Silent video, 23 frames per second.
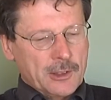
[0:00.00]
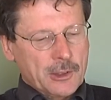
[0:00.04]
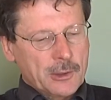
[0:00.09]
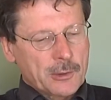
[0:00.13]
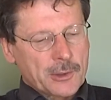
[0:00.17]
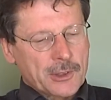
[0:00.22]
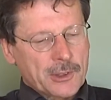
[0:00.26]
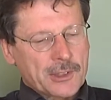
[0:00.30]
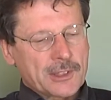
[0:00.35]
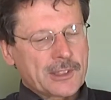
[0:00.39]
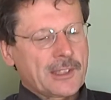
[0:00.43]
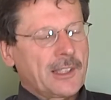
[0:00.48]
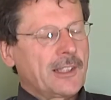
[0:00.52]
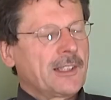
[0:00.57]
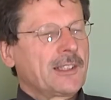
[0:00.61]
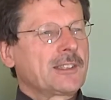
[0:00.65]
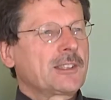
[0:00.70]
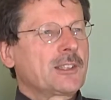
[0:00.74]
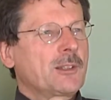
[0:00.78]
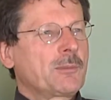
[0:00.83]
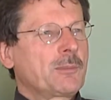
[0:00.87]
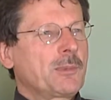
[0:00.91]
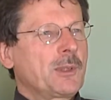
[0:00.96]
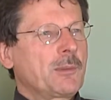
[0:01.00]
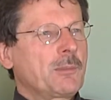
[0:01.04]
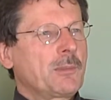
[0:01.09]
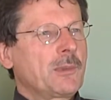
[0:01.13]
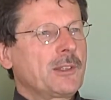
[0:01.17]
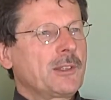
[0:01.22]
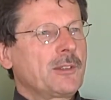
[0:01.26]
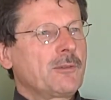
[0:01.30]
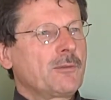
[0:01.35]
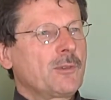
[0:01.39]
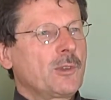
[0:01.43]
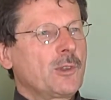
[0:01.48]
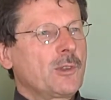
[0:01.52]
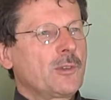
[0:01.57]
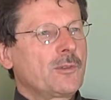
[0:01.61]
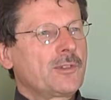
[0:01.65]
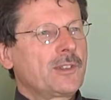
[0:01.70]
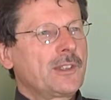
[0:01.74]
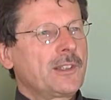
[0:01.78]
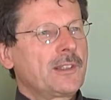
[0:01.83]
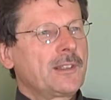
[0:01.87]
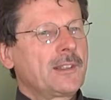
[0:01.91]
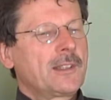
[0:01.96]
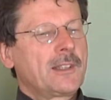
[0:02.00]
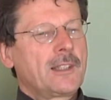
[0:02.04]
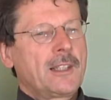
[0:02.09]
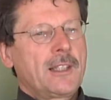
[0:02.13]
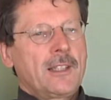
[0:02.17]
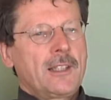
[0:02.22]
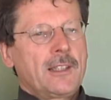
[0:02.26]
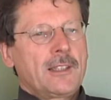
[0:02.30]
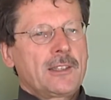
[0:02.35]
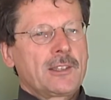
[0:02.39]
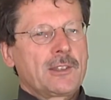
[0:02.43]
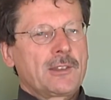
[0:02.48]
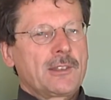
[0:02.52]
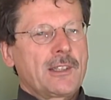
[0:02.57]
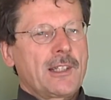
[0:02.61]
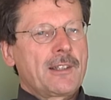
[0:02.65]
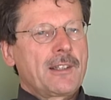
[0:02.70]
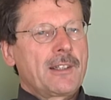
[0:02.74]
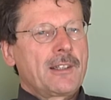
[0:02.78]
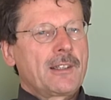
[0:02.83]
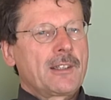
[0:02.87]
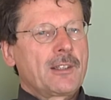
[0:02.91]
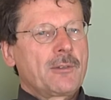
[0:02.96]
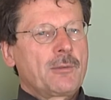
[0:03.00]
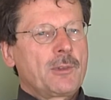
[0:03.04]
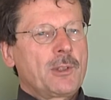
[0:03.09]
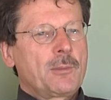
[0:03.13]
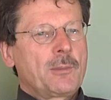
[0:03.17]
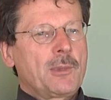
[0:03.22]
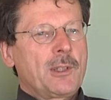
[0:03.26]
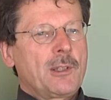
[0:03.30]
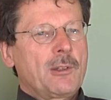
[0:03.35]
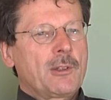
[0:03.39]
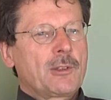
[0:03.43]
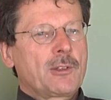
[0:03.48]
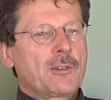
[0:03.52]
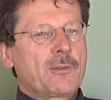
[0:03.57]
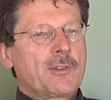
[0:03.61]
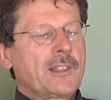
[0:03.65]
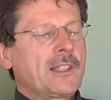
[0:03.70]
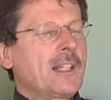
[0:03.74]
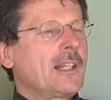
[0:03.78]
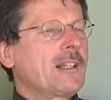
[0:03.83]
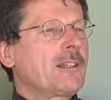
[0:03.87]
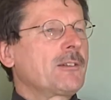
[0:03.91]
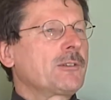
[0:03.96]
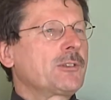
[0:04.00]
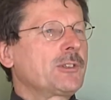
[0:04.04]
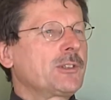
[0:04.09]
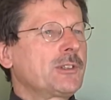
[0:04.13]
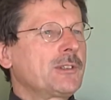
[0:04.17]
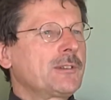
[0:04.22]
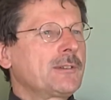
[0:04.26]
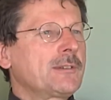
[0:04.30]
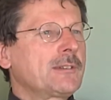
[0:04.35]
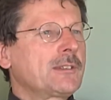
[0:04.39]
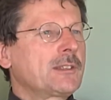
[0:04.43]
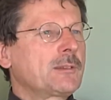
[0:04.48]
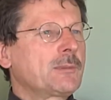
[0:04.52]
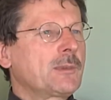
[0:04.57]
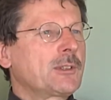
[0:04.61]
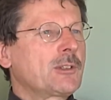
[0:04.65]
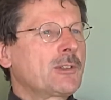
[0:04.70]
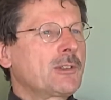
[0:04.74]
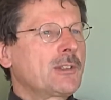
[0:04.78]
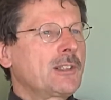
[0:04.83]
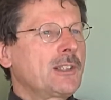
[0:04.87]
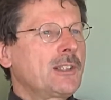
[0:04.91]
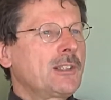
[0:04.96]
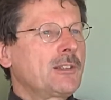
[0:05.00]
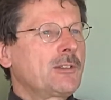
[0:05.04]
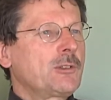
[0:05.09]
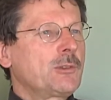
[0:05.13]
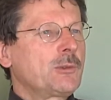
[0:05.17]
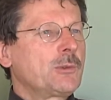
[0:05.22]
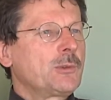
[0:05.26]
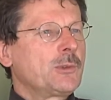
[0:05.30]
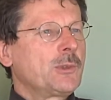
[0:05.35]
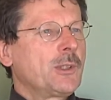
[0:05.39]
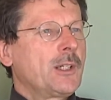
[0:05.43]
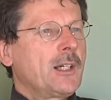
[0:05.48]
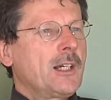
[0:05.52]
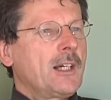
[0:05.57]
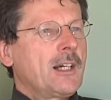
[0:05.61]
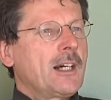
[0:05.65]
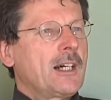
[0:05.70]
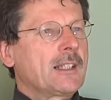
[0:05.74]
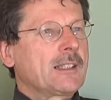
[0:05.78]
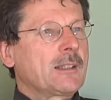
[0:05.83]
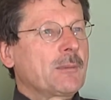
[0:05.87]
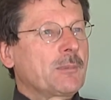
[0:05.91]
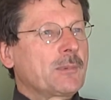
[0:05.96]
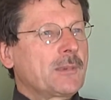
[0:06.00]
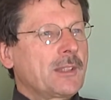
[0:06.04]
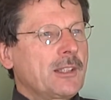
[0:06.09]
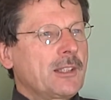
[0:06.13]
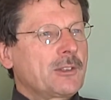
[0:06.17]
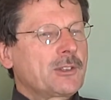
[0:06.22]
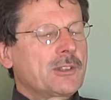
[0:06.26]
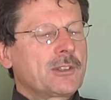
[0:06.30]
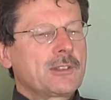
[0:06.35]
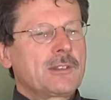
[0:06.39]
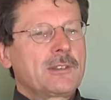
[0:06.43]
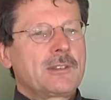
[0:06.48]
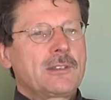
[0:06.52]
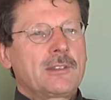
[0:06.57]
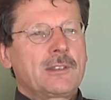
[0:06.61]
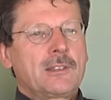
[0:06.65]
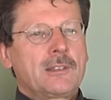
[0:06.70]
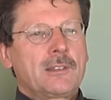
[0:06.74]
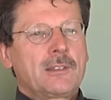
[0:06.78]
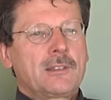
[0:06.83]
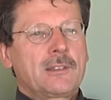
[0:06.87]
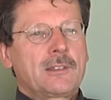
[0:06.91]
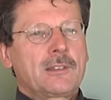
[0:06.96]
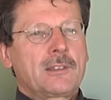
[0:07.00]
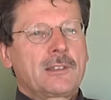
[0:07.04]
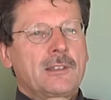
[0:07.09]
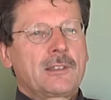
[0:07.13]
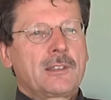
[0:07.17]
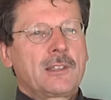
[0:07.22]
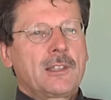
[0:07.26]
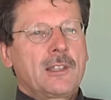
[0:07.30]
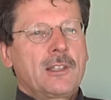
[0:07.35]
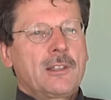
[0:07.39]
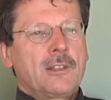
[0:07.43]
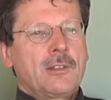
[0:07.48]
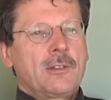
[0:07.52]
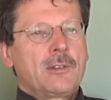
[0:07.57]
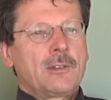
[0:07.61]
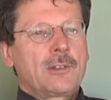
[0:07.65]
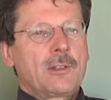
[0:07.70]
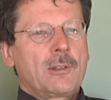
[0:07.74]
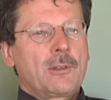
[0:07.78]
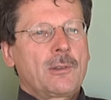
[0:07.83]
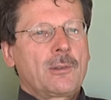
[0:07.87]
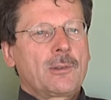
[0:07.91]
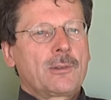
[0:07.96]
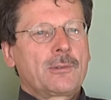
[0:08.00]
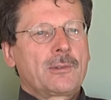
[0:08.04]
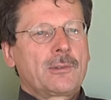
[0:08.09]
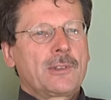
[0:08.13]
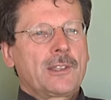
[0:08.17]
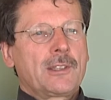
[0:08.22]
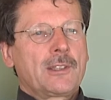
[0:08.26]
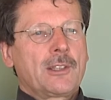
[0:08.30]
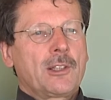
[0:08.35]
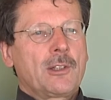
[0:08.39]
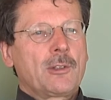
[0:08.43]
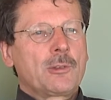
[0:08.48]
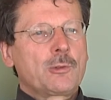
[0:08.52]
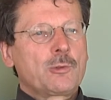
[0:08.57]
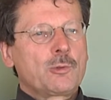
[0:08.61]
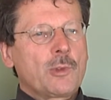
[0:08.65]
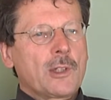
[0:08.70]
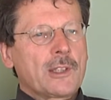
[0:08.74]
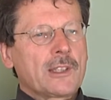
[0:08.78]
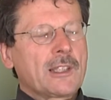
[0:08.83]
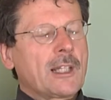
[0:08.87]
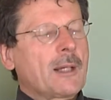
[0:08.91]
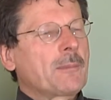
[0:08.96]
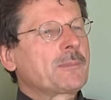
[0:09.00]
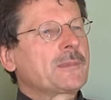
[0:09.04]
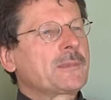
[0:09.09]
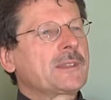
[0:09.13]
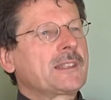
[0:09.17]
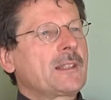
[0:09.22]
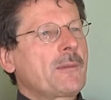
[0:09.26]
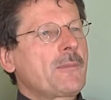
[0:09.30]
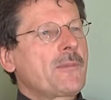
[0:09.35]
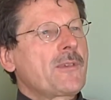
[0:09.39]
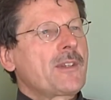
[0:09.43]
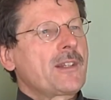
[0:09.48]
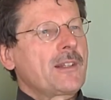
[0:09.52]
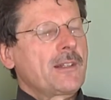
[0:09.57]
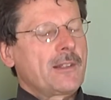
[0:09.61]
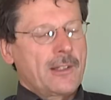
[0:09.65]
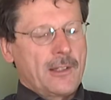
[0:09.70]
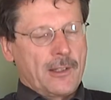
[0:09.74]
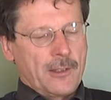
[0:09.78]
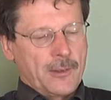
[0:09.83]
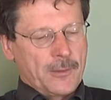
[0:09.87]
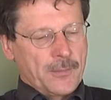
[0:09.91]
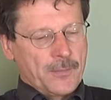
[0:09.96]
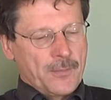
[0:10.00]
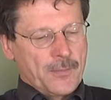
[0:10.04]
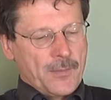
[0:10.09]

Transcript: Neuroscience are people involved in. So and I think there will be a lot of analogy, especially to adaptation and on the long run, how to adapt something there.